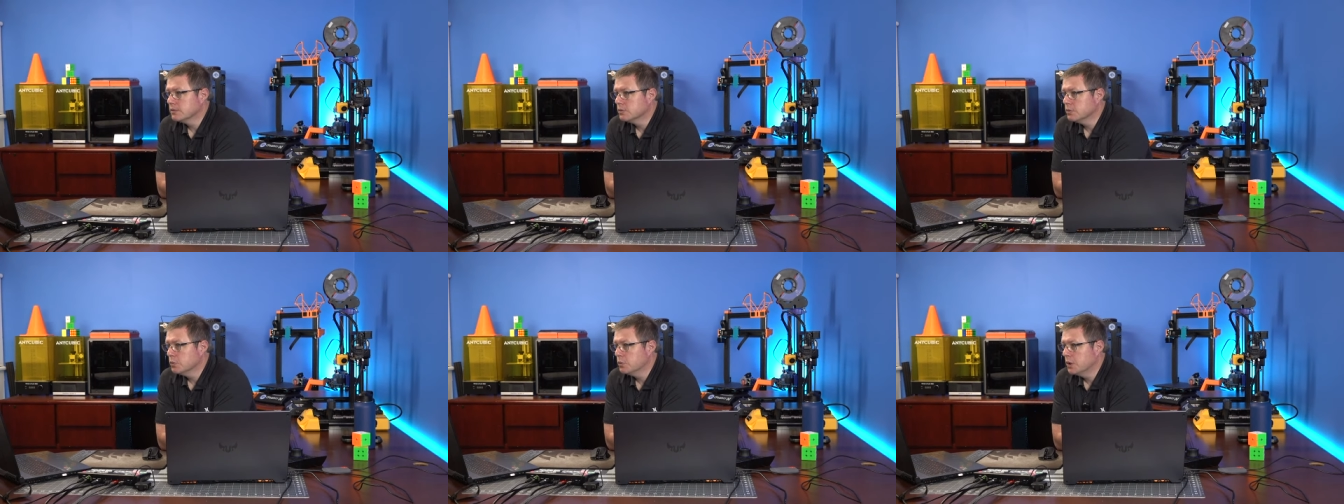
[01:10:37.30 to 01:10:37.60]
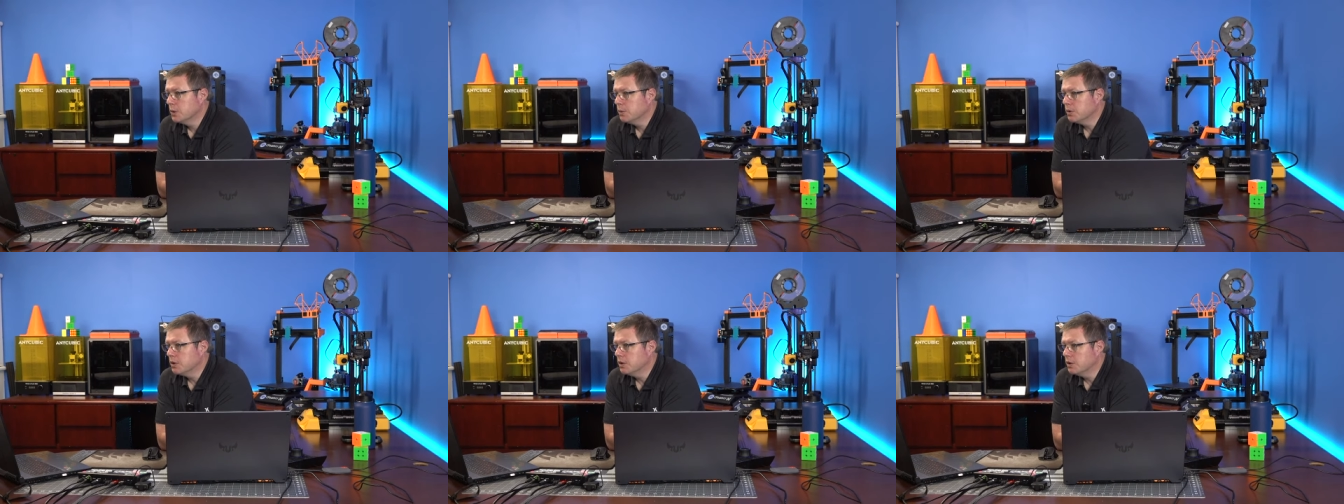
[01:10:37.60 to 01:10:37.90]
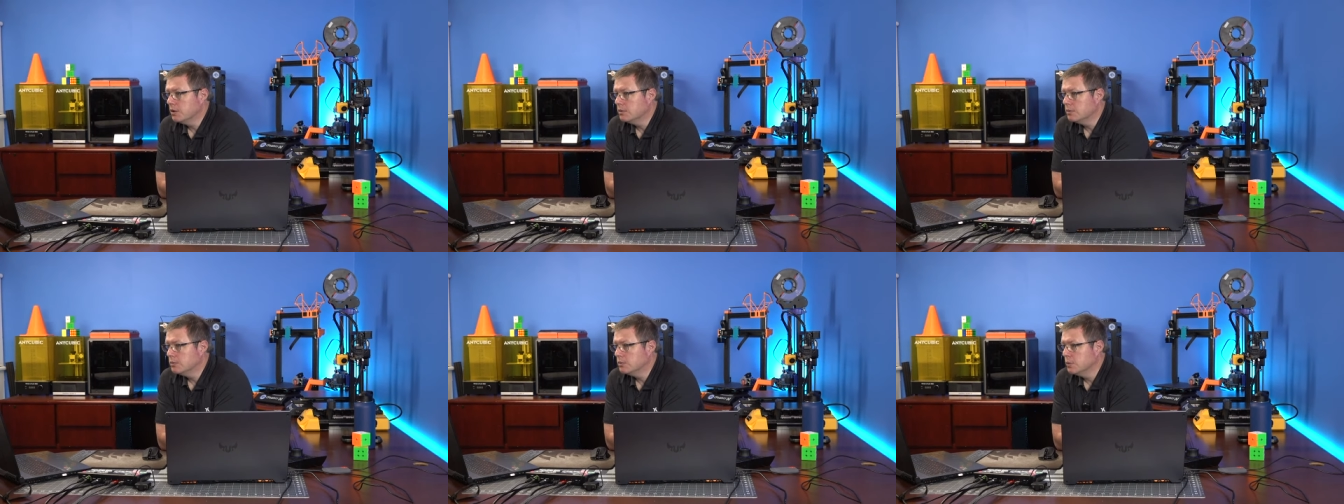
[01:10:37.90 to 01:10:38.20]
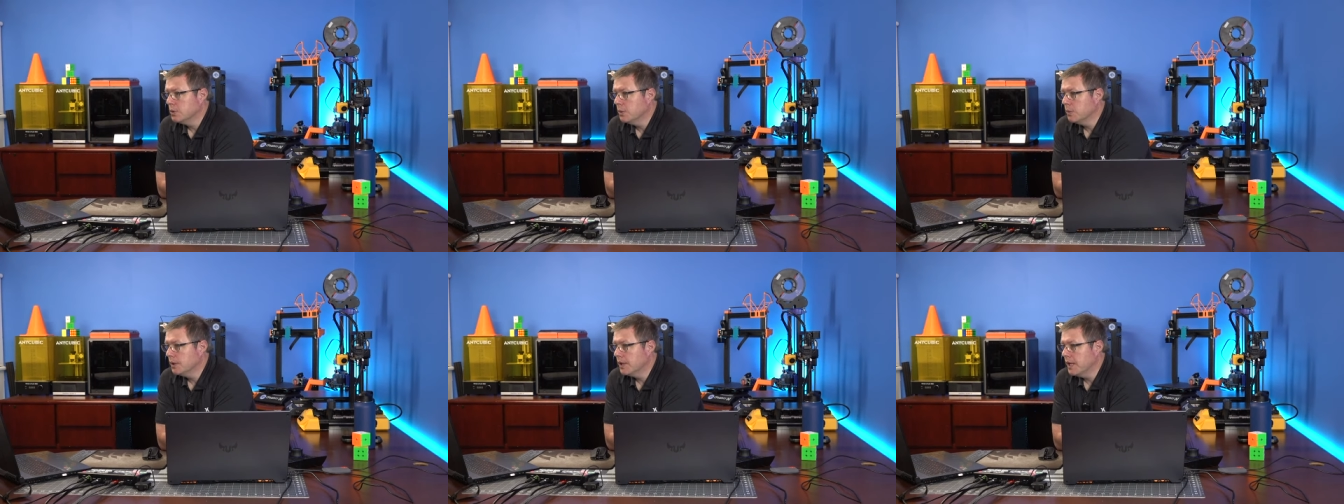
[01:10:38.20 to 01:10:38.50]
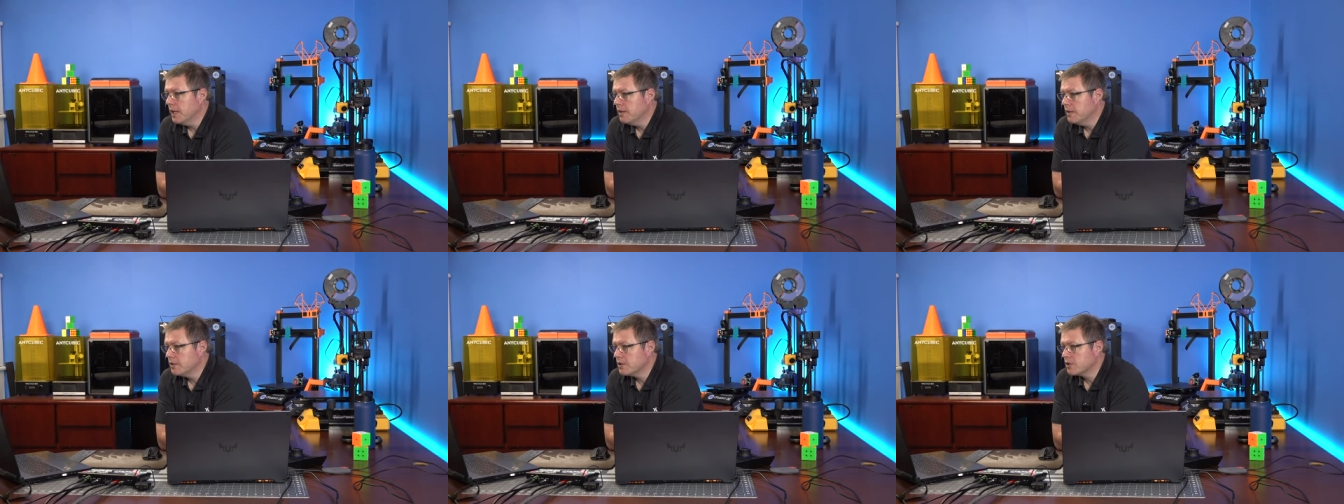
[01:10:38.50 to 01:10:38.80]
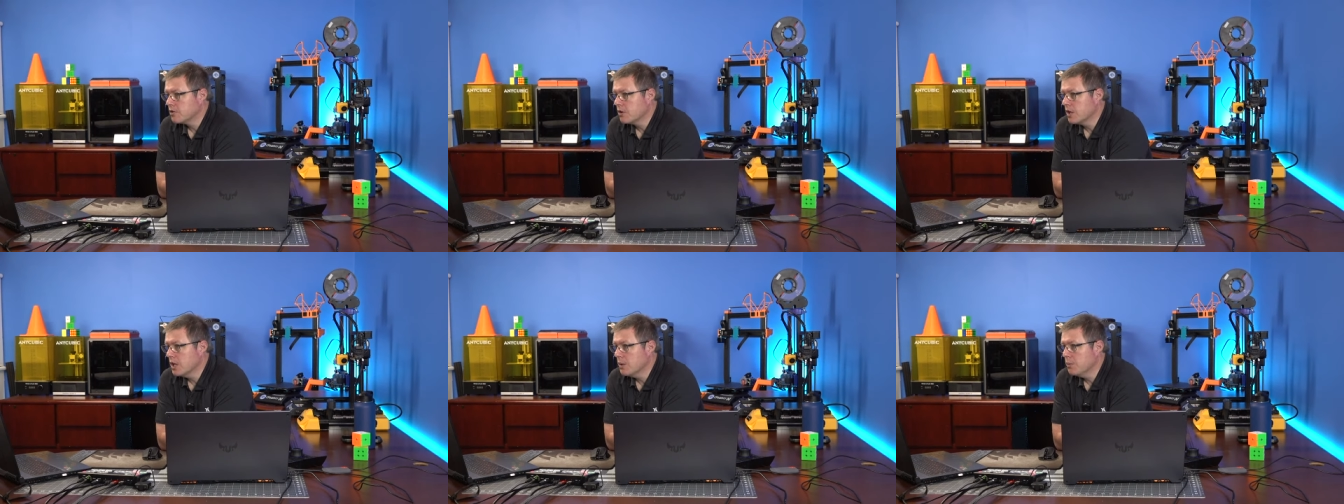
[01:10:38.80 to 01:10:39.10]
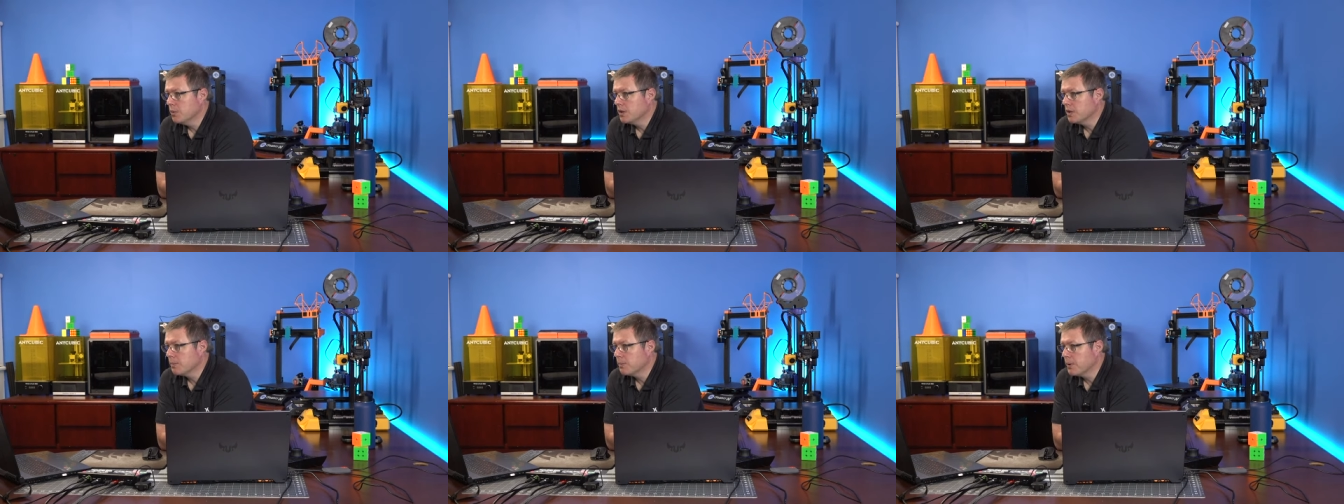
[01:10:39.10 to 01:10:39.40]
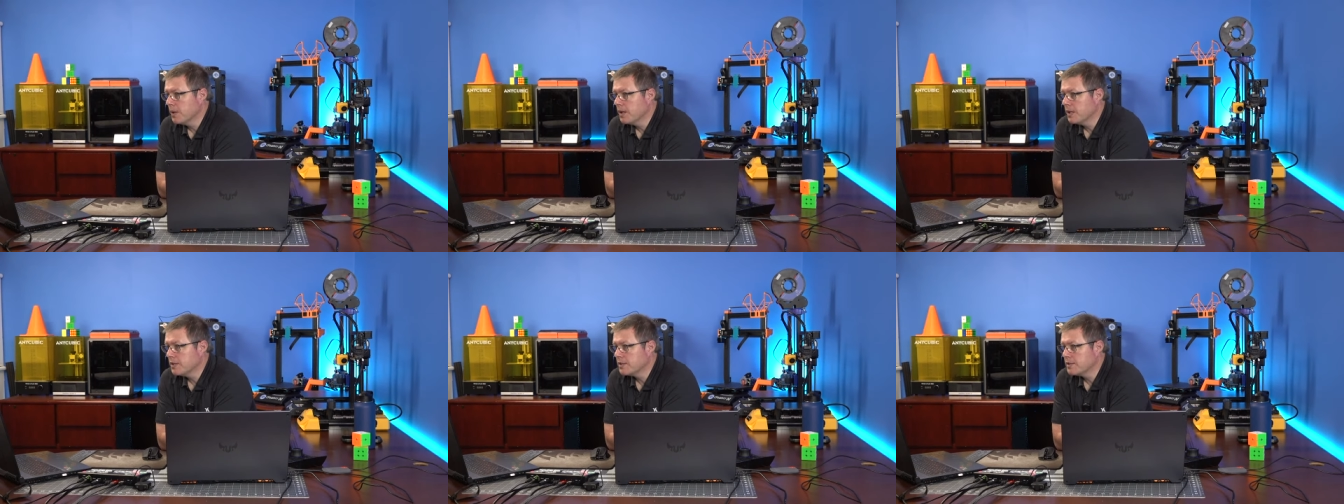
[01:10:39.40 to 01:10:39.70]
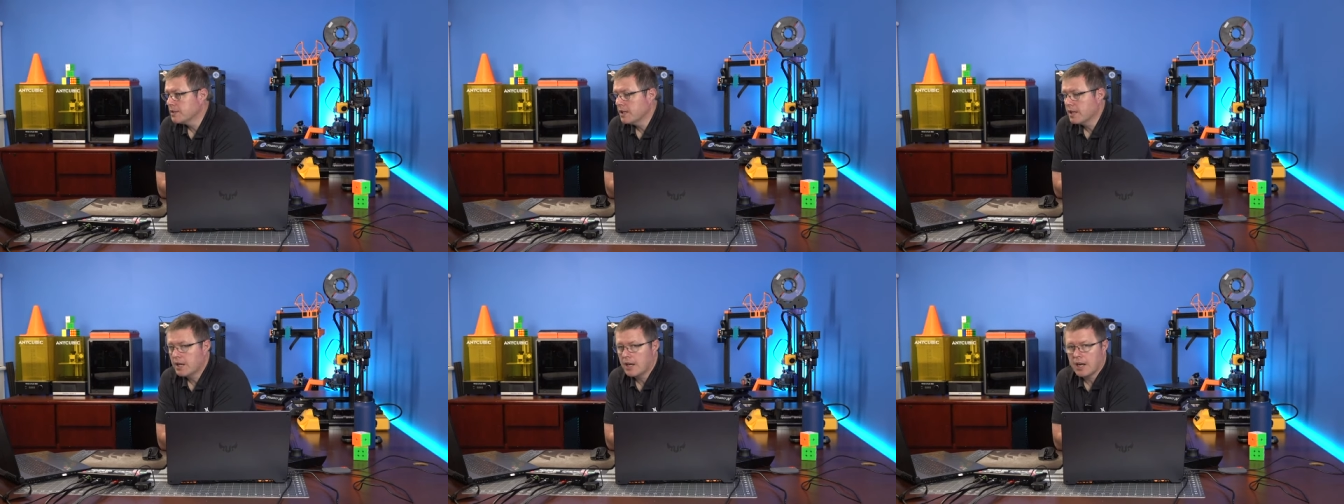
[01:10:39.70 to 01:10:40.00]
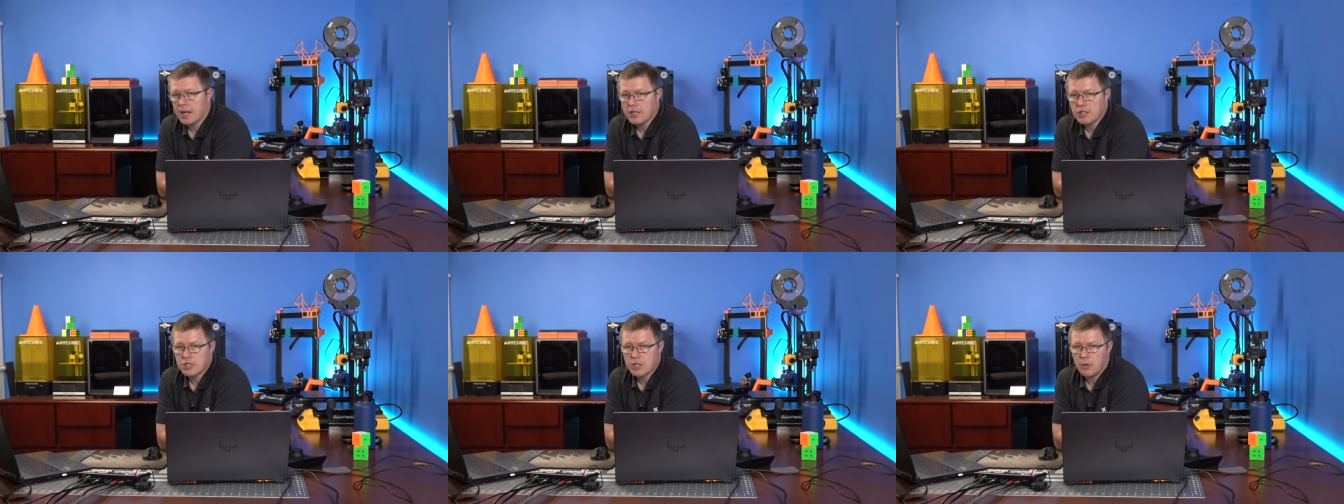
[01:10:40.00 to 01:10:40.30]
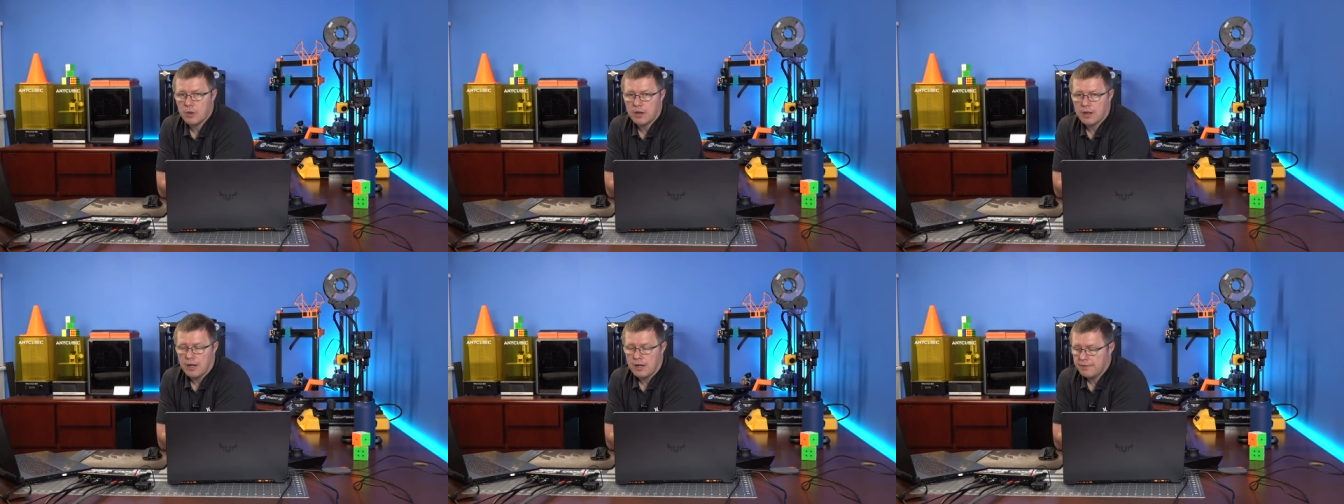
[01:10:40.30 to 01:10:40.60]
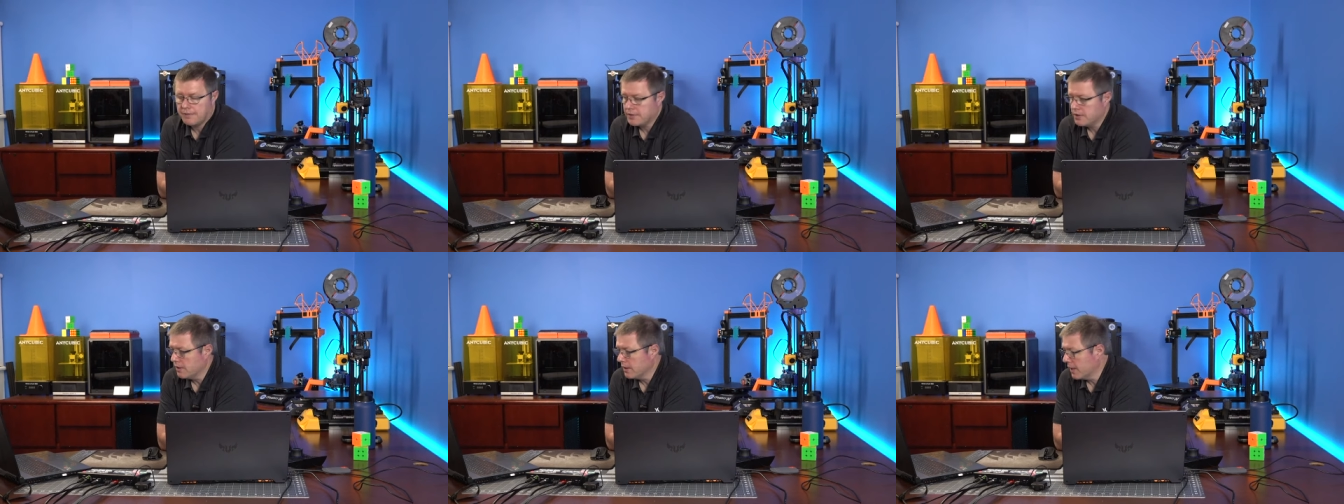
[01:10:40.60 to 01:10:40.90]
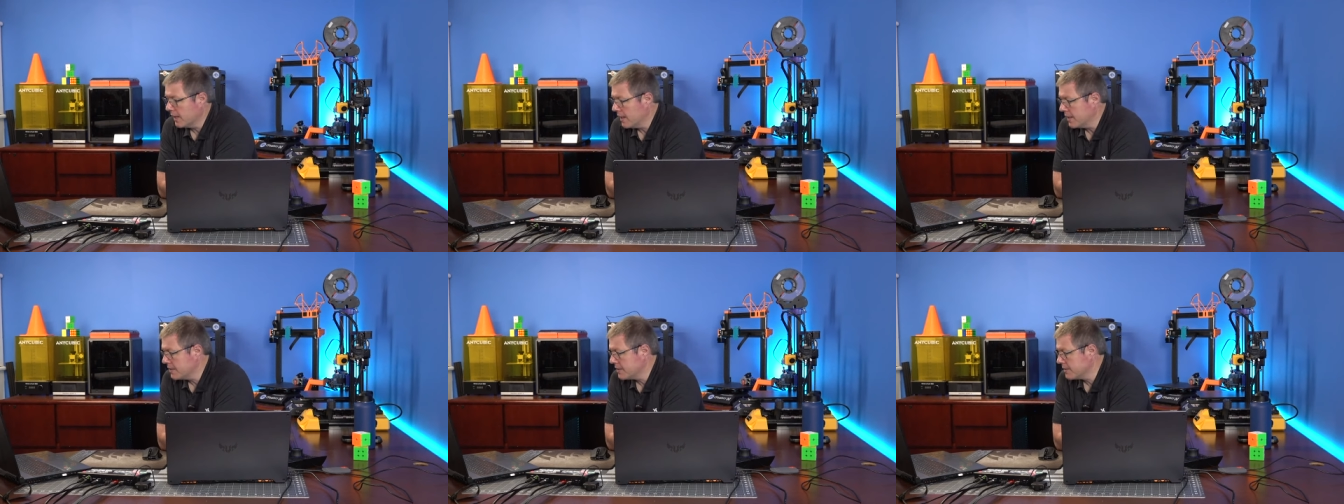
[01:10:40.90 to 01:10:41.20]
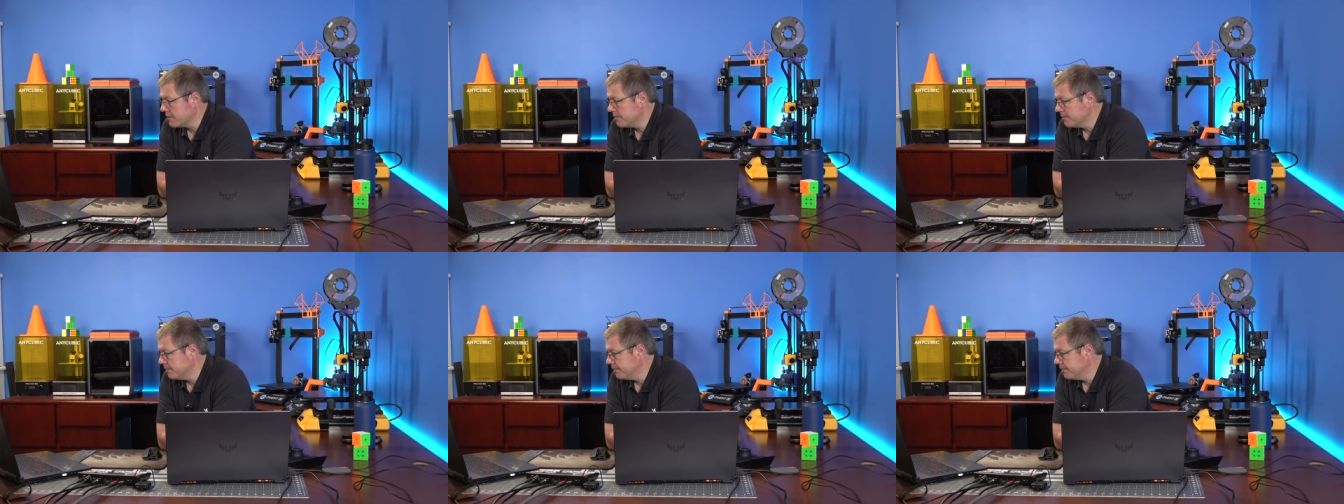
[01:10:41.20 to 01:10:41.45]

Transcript: We will, we will end the stream when the print is done and I show it off to you guys.